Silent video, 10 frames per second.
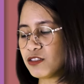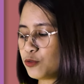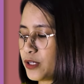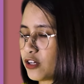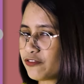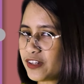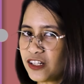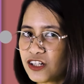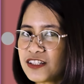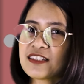with our
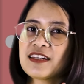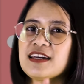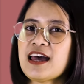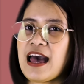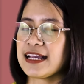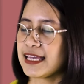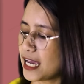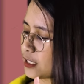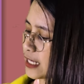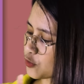fingers.
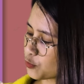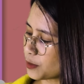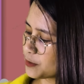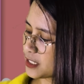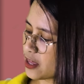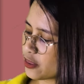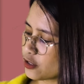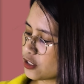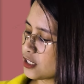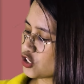Again, let's rub together
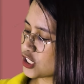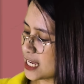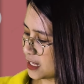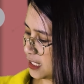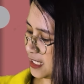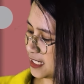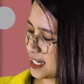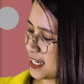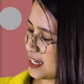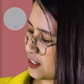gently.
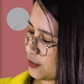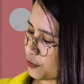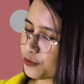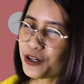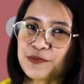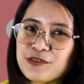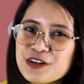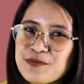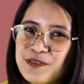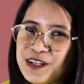Rub,
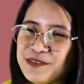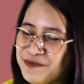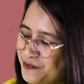rub, rub.